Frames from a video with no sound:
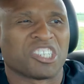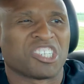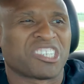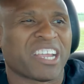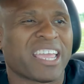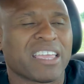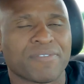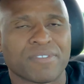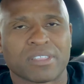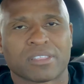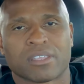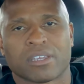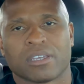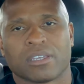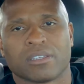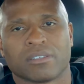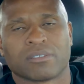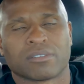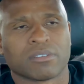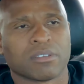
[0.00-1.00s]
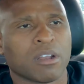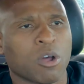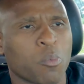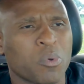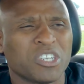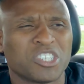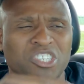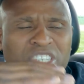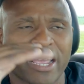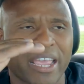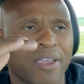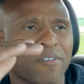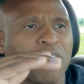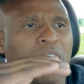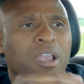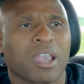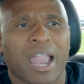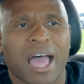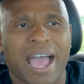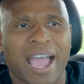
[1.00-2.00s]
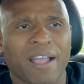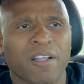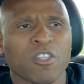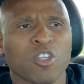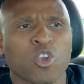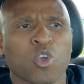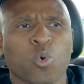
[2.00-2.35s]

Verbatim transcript: shaving things. You know, we shaved a lot.